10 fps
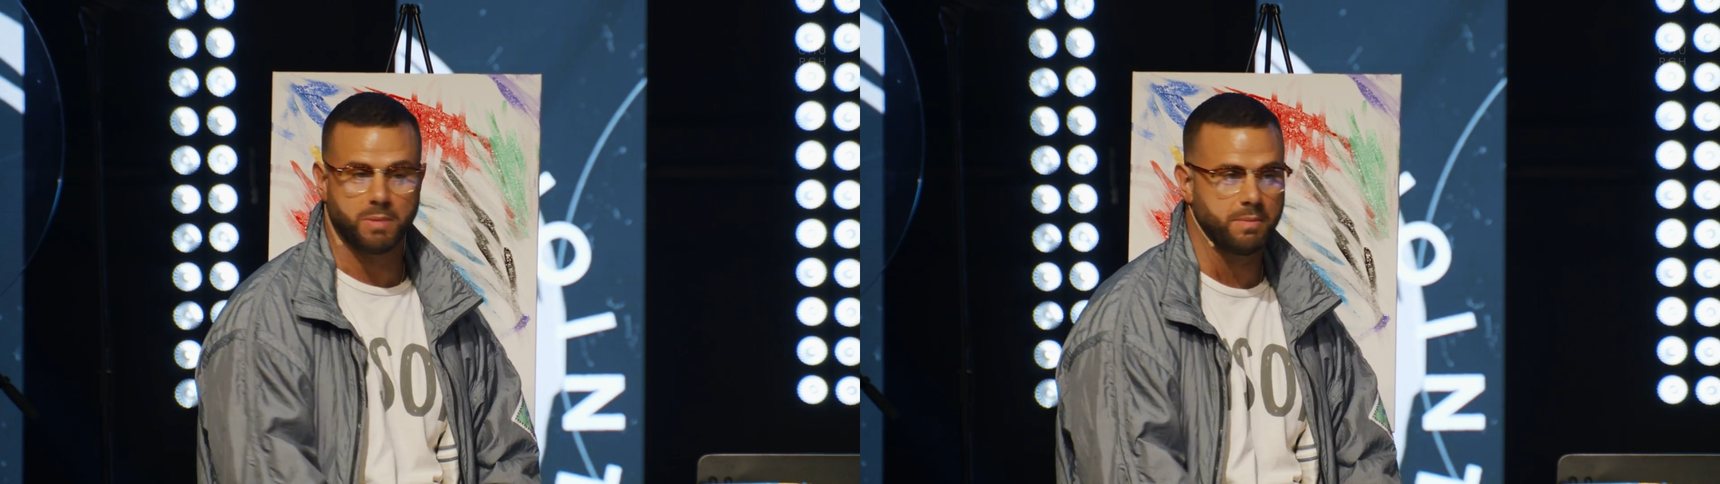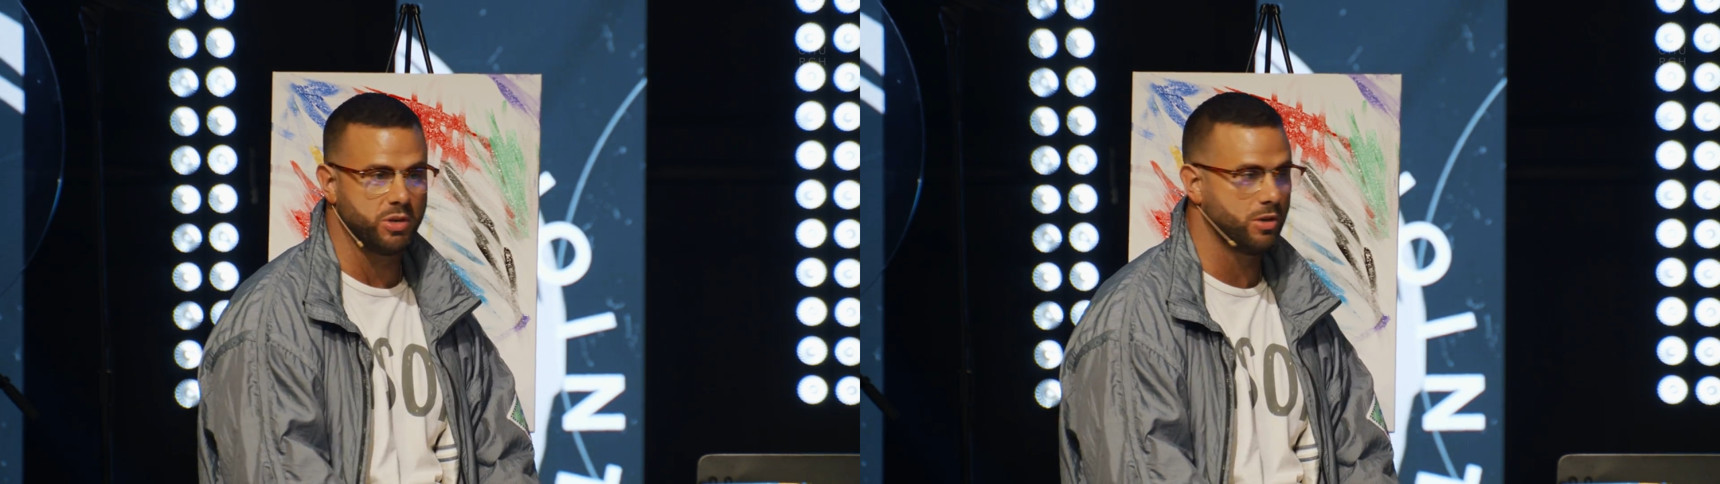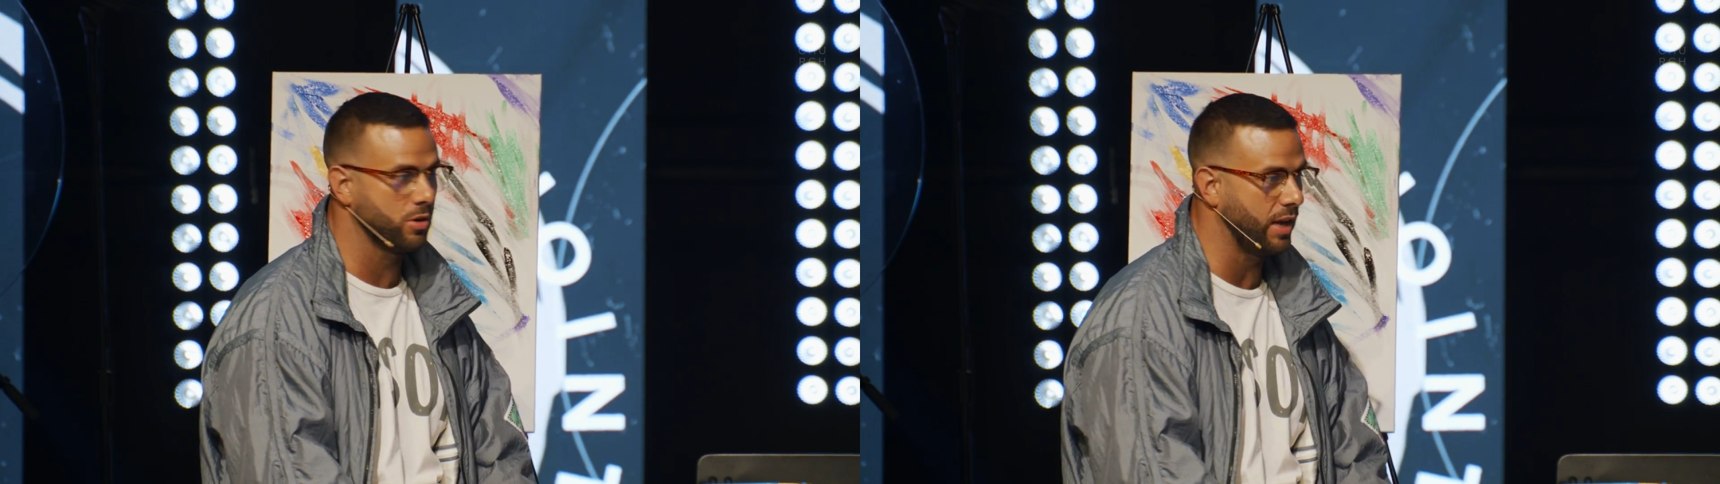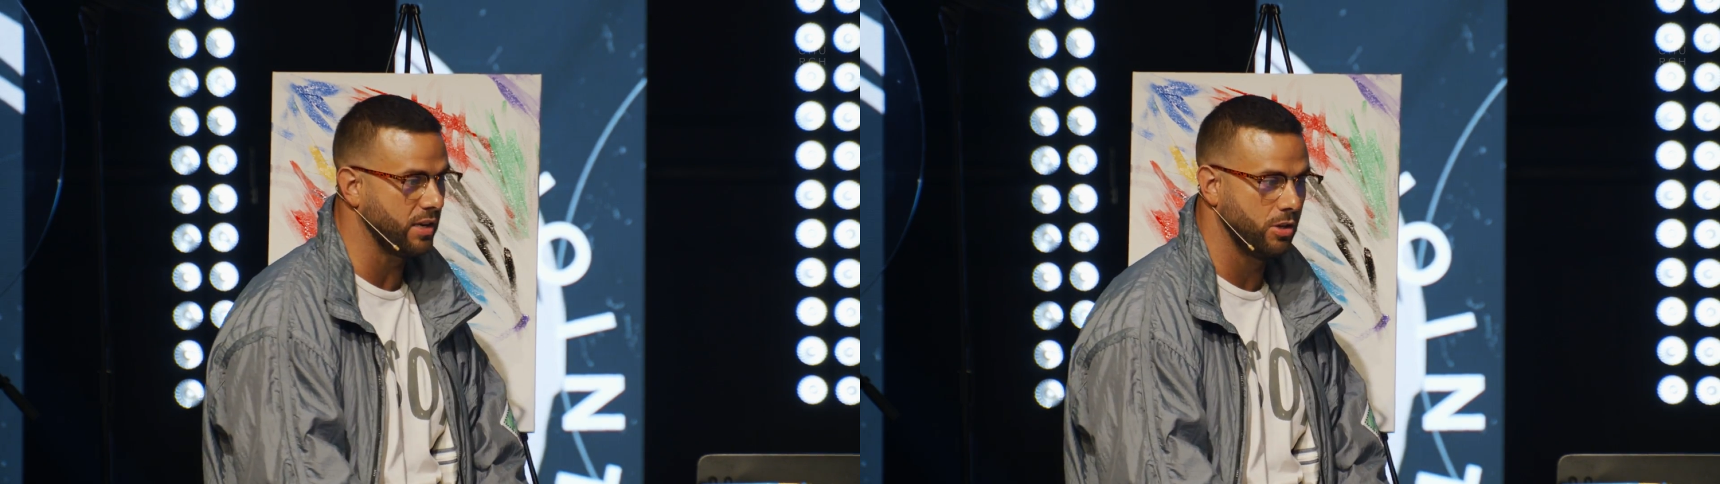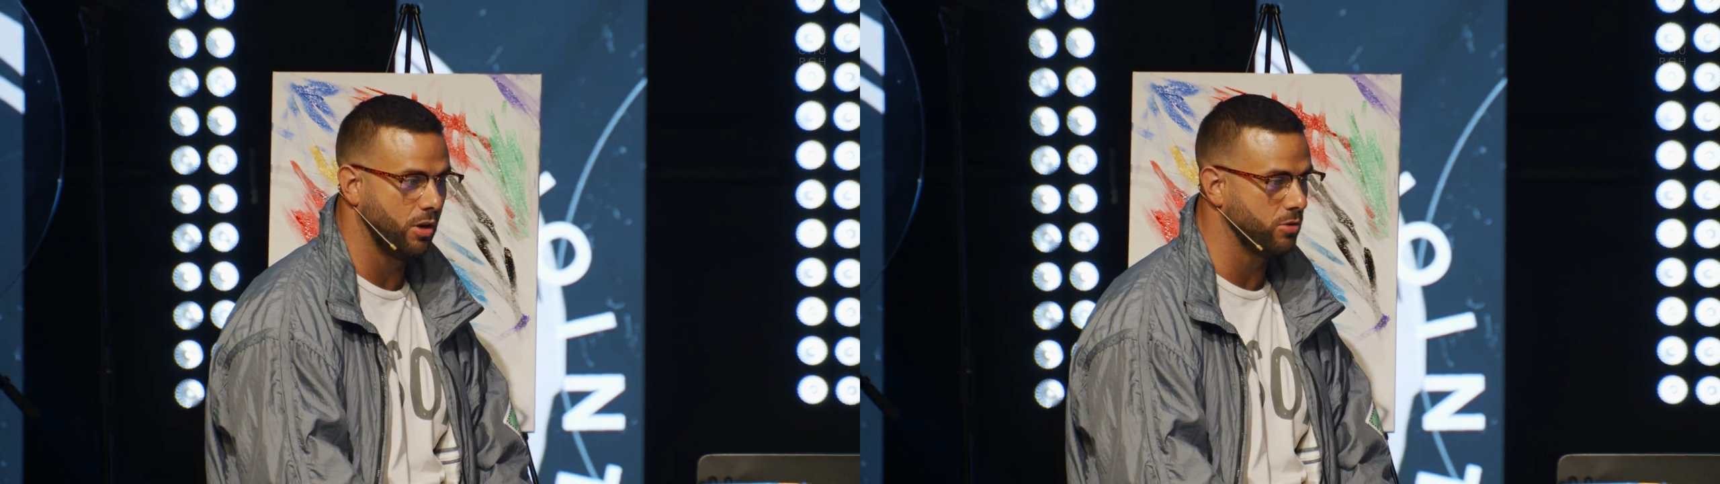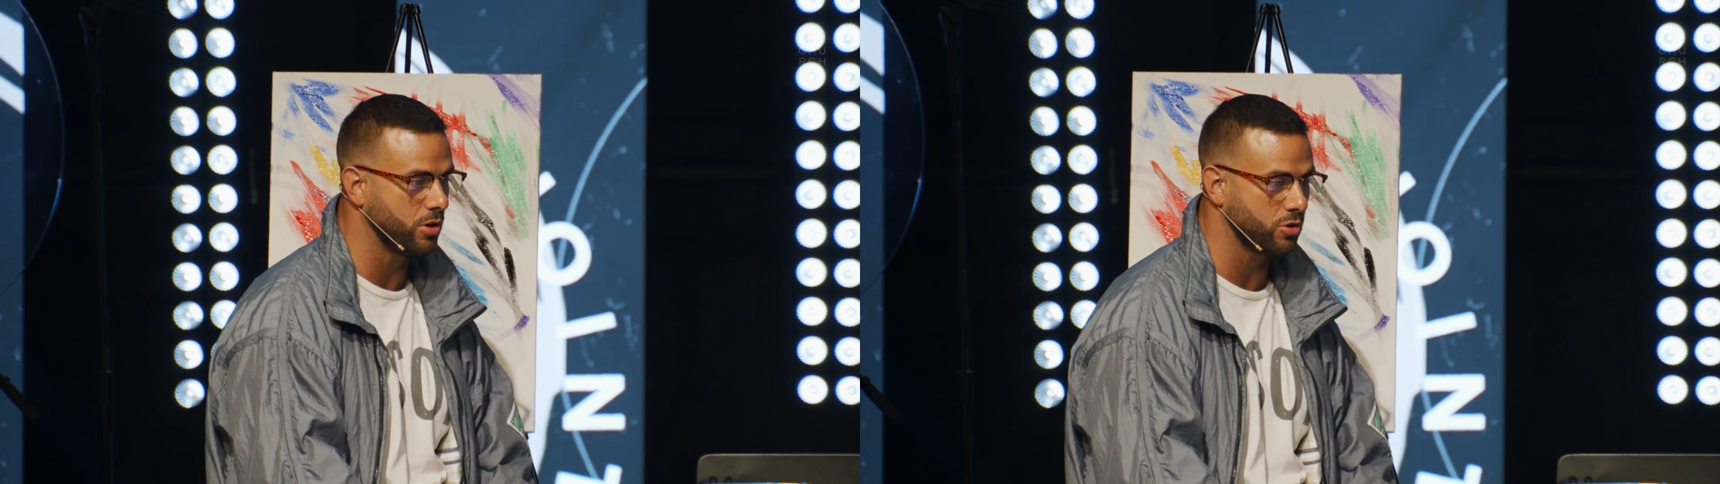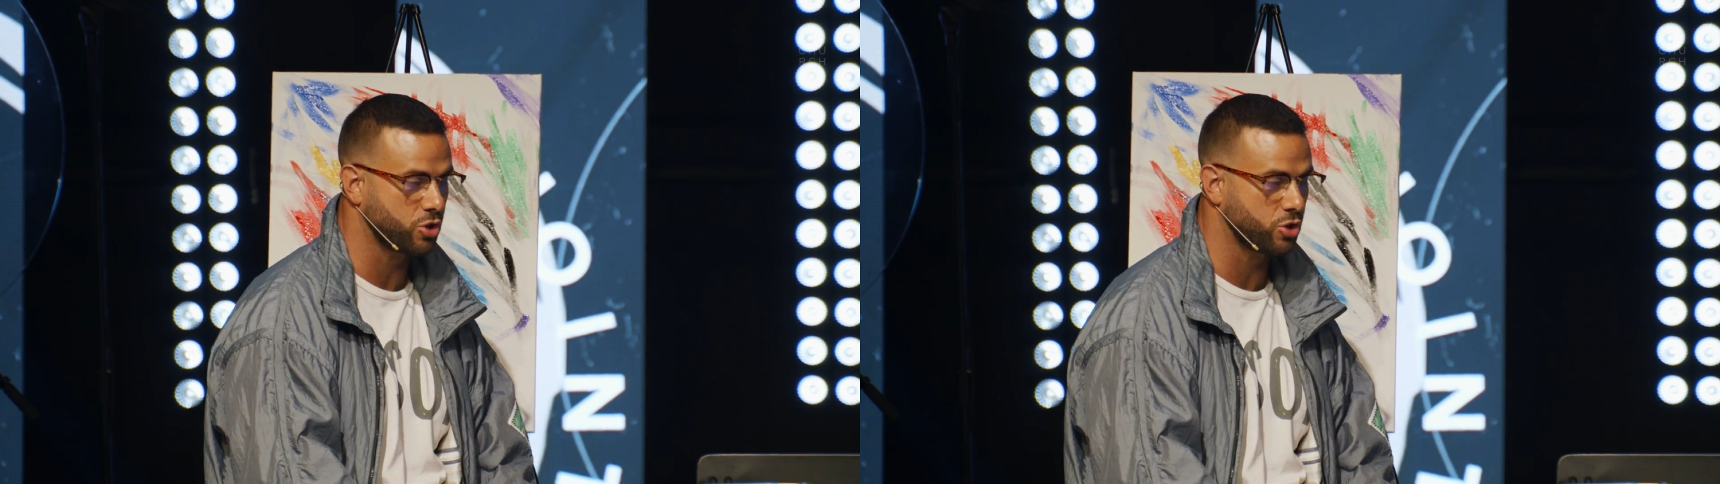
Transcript: Maybe you're like, you're